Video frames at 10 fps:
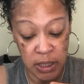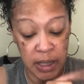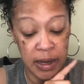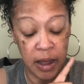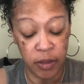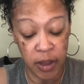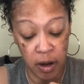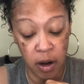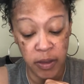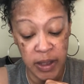and now
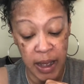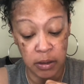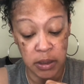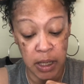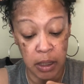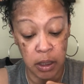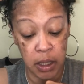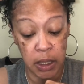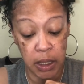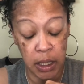they're on the outside
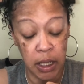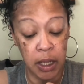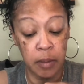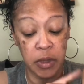looking in,